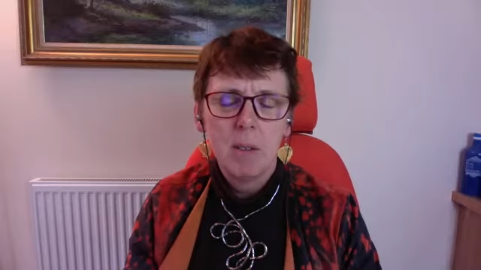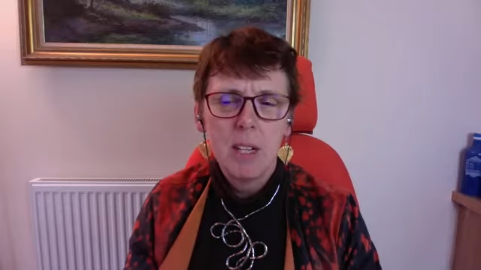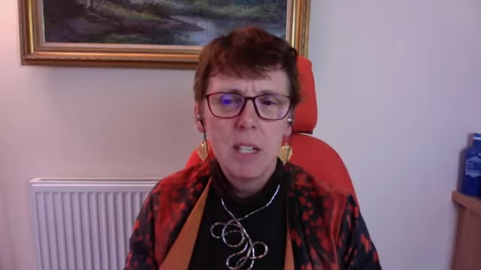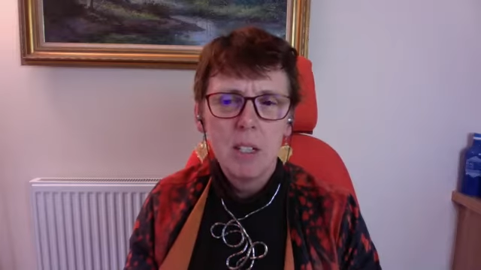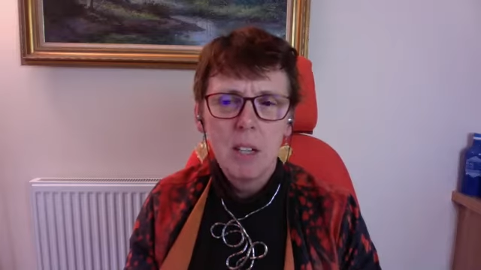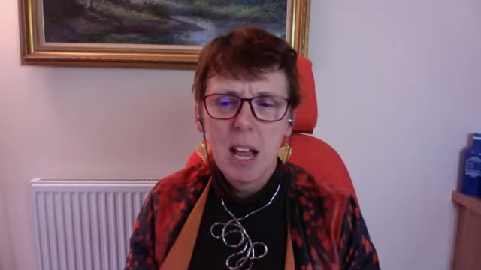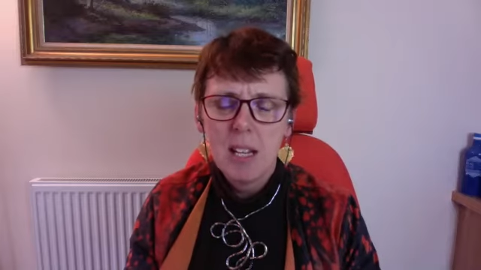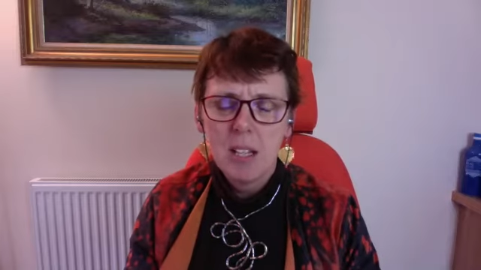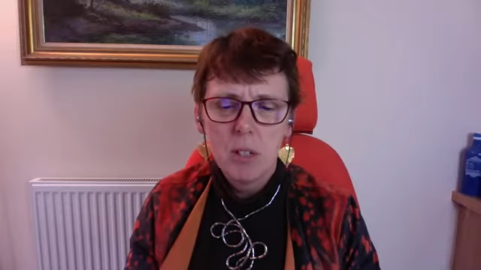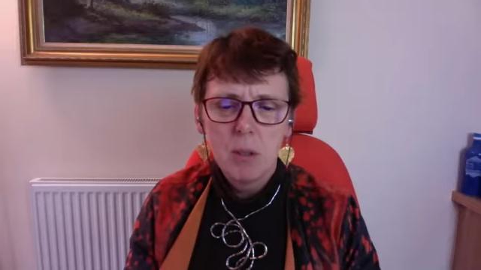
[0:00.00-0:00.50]

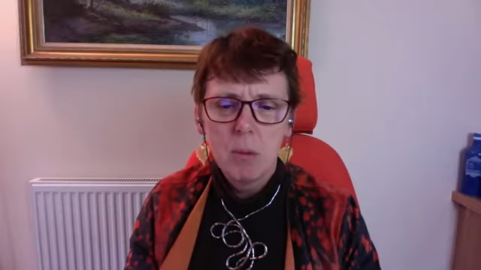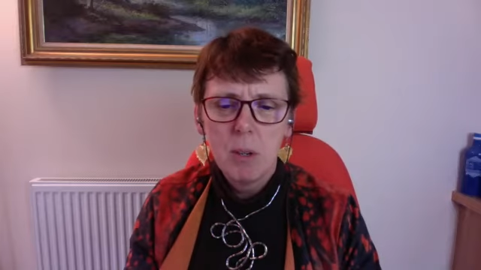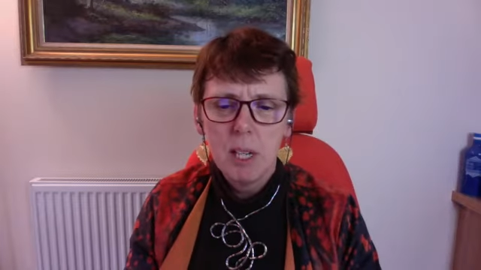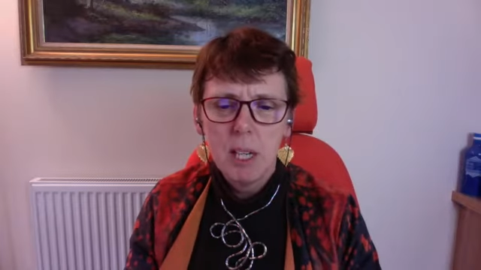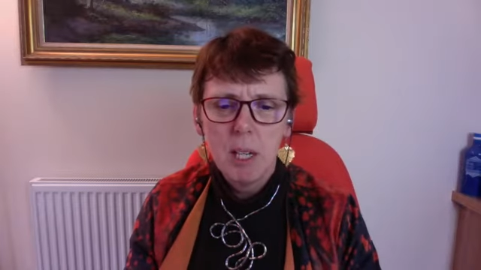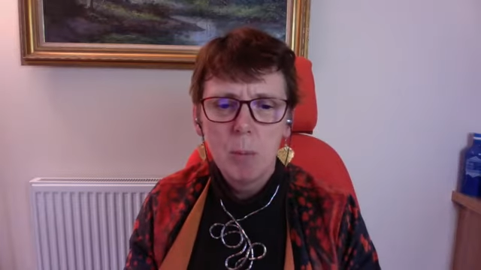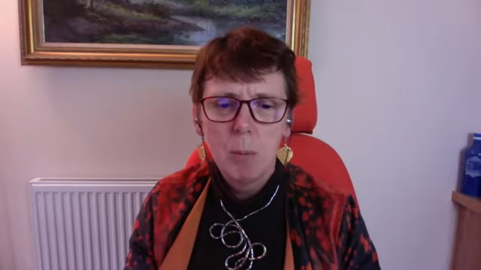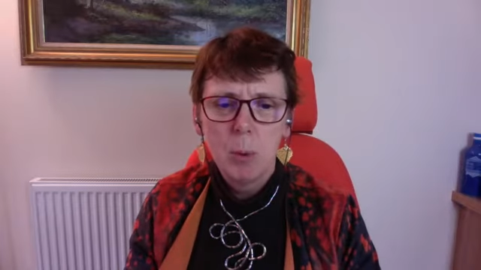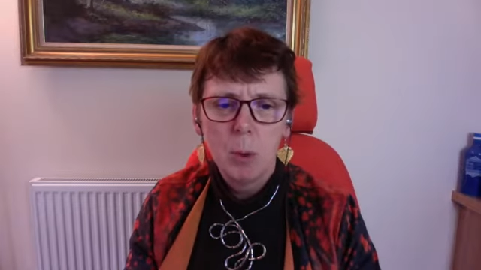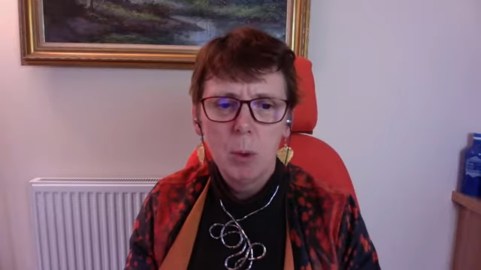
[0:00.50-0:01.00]
And it's
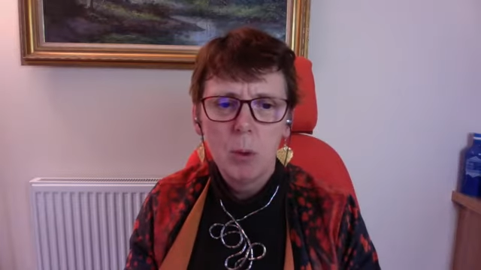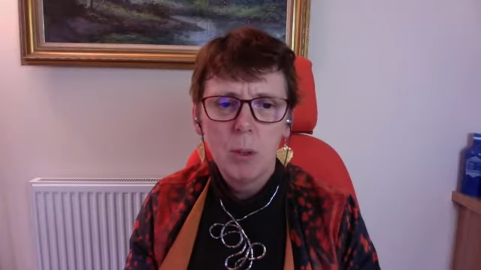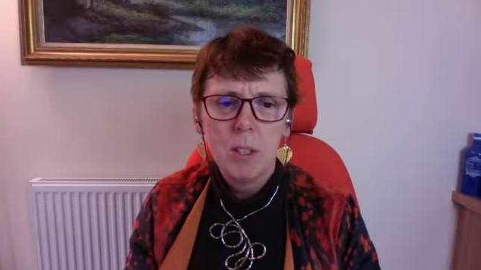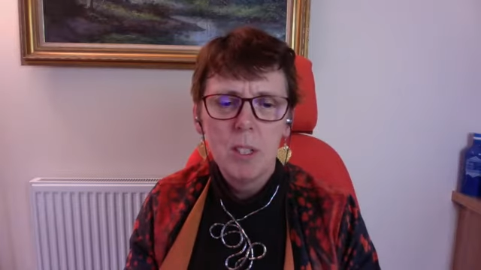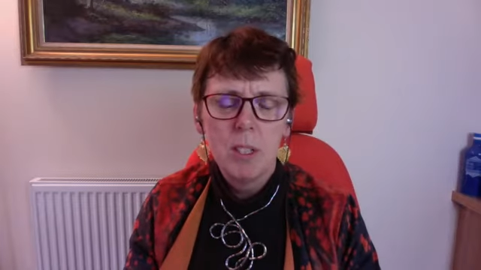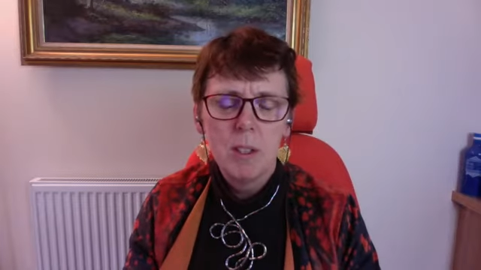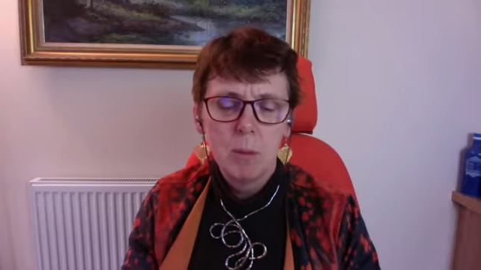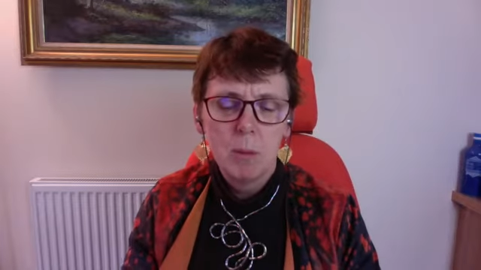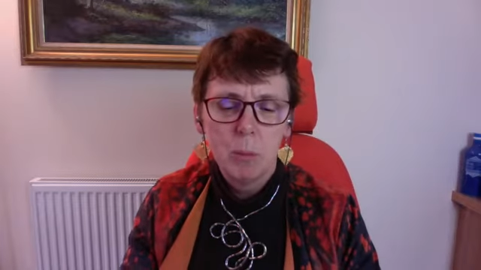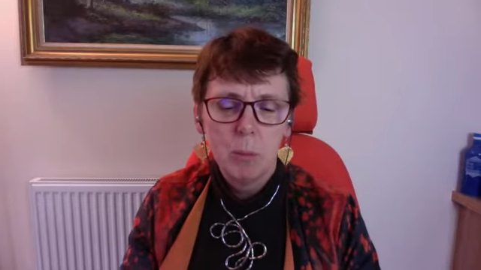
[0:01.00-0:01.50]
really
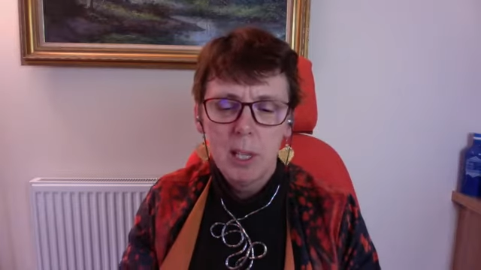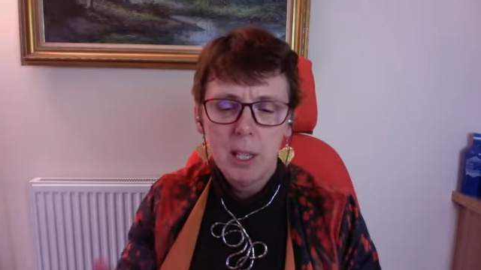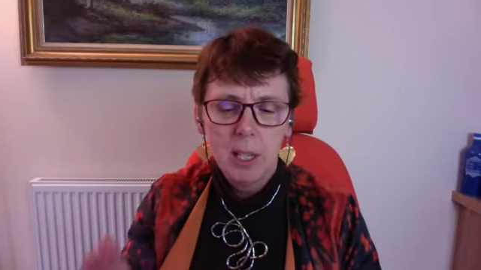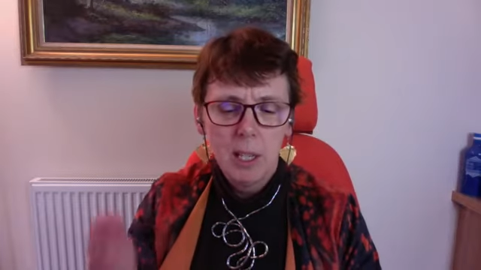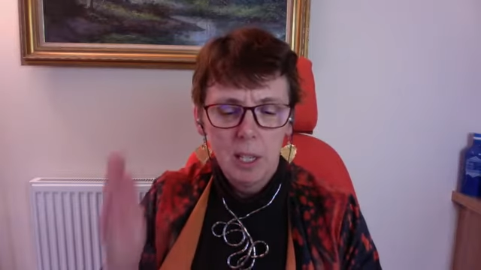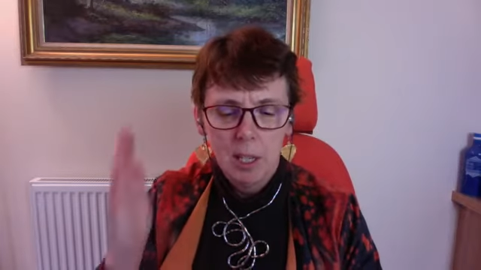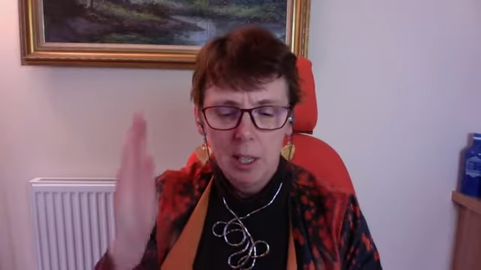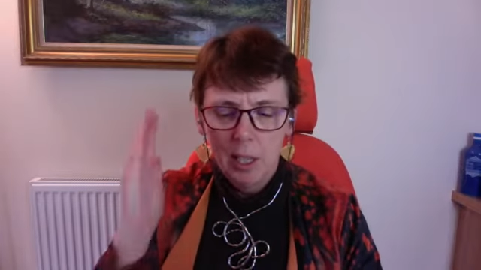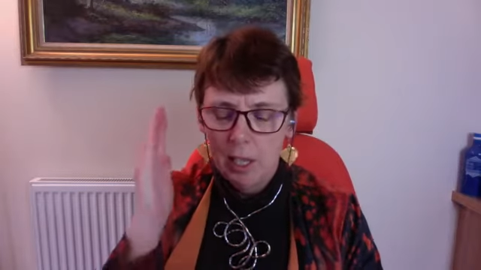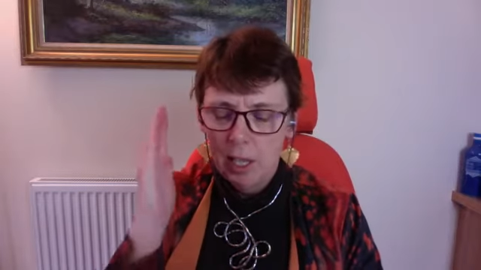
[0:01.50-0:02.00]
important that we
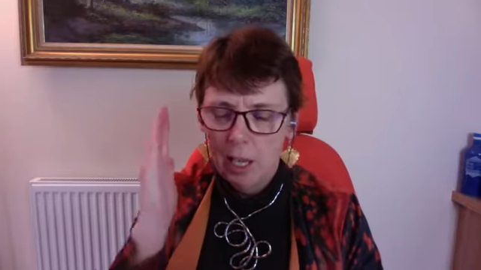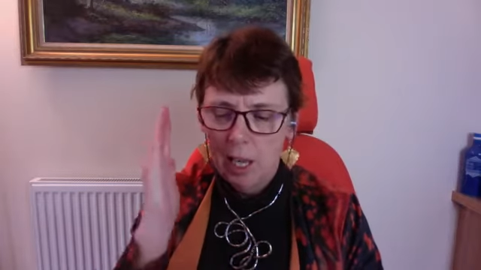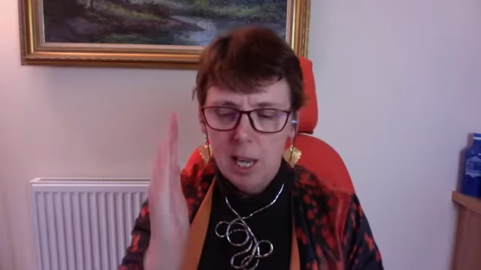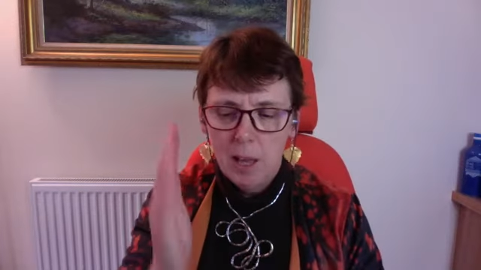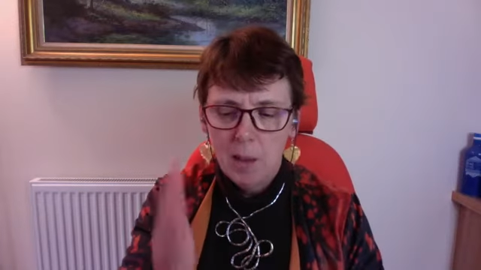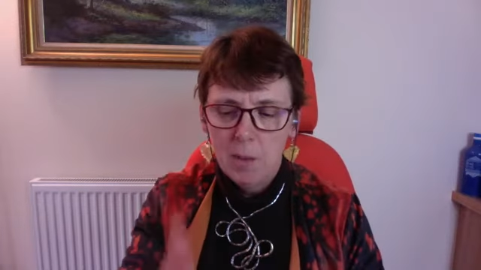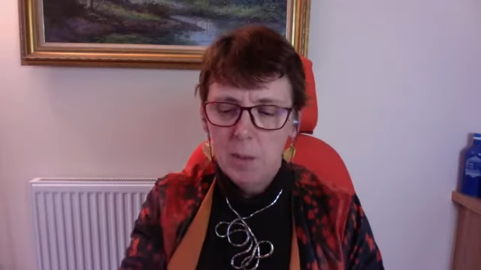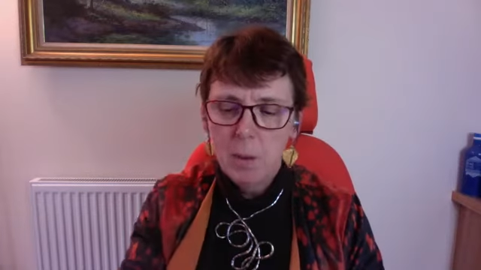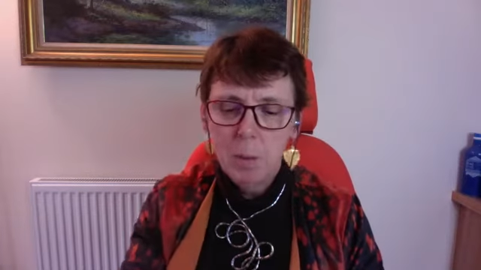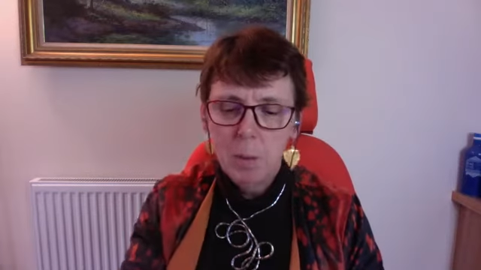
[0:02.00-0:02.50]

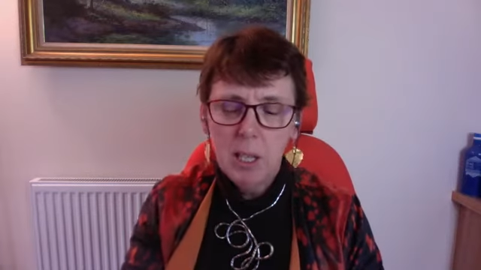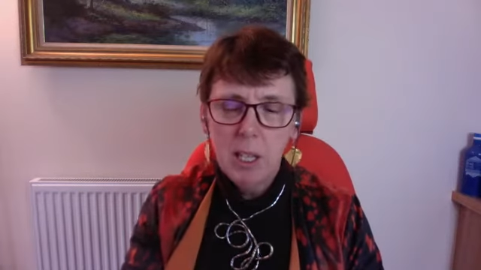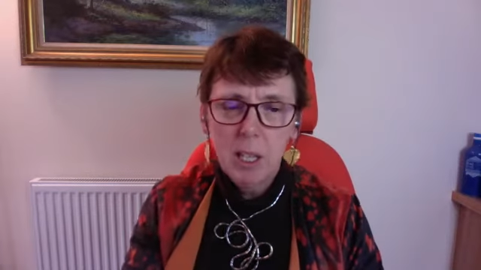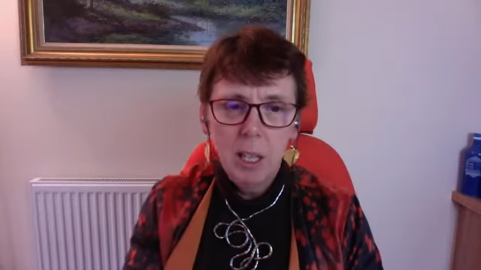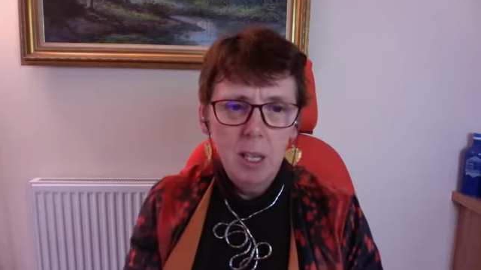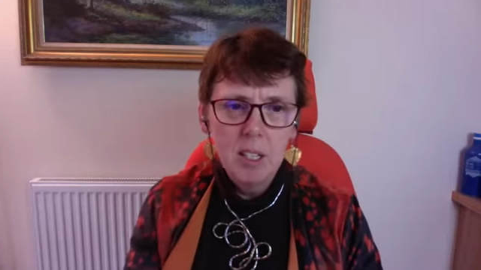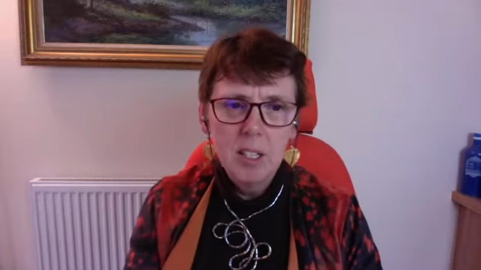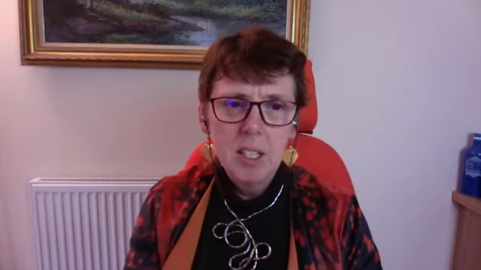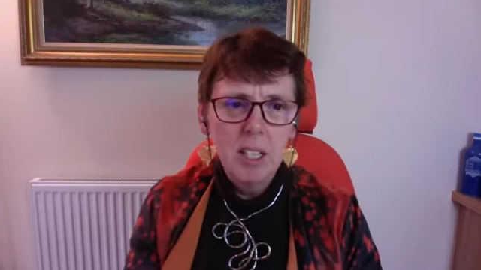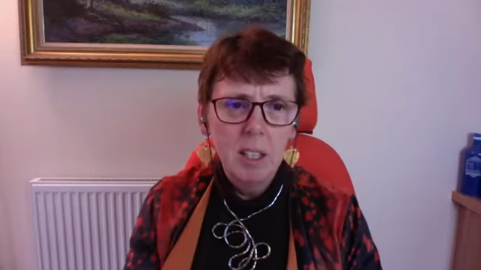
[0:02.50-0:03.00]

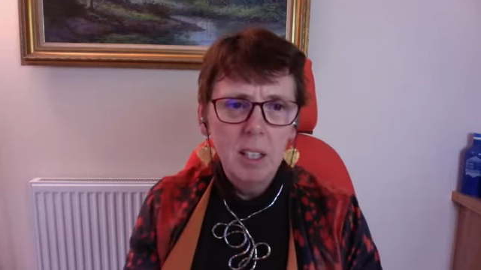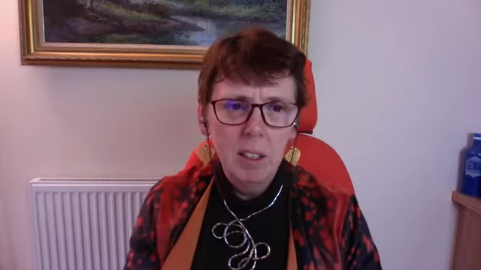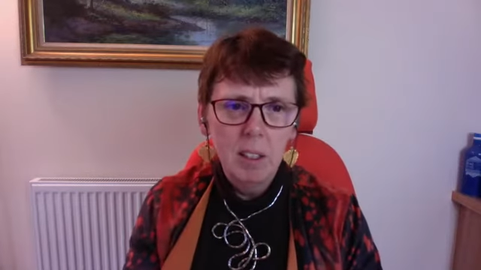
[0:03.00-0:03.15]
cut it.